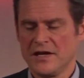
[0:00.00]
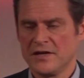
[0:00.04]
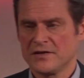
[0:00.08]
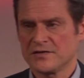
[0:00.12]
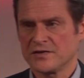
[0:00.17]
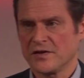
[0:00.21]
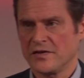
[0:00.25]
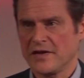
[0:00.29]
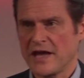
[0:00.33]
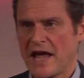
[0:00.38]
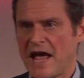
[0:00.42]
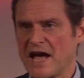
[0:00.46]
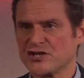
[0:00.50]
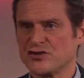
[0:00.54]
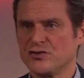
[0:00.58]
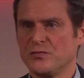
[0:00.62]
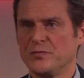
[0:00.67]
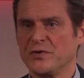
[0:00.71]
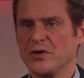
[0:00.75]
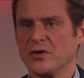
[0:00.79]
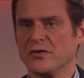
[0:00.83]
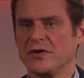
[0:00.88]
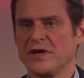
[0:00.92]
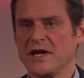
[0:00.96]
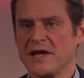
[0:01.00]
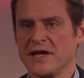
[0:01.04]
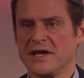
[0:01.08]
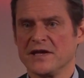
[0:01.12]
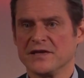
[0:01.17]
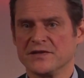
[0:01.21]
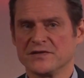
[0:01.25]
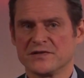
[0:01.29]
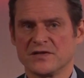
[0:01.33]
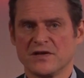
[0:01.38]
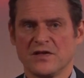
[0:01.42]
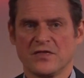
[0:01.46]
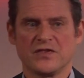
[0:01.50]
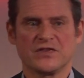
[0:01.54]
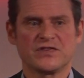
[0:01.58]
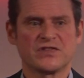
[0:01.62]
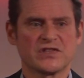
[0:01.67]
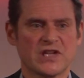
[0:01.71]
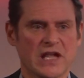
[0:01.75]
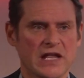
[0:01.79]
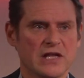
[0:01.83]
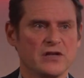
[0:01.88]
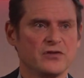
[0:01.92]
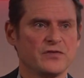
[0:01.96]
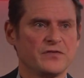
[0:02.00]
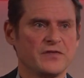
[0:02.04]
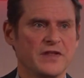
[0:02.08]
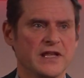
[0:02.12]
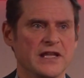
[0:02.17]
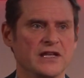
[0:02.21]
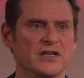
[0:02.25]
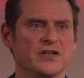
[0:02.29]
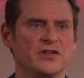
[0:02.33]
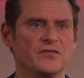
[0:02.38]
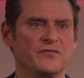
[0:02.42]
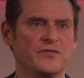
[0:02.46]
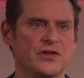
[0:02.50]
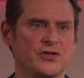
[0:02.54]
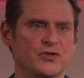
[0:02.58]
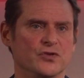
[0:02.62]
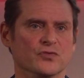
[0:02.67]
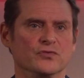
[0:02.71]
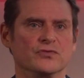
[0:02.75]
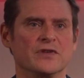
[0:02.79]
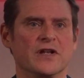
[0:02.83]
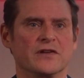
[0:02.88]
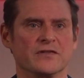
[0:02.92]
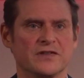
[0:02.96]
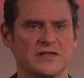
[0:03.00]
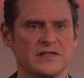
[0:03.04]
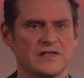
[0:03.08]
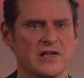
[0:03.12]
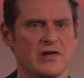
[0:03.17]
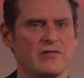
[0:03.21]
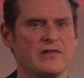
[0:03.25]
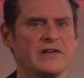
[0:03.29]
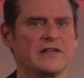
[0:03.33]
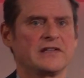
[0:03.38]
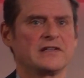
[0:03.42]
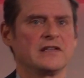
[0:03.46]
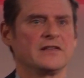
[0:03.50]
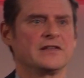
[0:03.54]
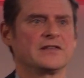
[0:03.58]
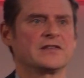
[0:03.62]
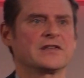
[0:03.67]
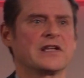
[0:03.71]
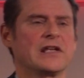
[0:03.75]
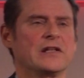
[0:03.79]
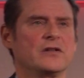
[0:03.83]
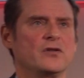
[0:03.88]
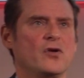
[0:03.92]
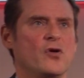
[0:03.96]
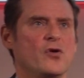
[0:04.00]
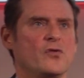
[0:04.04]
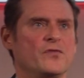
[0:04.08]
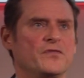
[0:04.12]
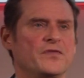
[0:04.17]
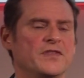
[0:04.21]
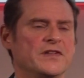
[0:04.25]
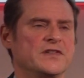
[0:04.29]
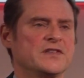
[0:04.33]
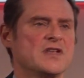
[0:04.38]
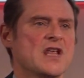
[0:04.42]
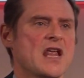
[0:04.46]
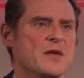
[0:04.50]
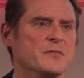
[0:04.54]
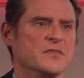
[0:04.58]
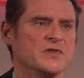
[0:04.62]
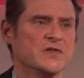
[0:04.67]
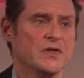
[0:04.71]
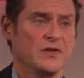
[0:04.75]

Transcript: So the attribute is the skill of the individual, not necessarily the skill of the team.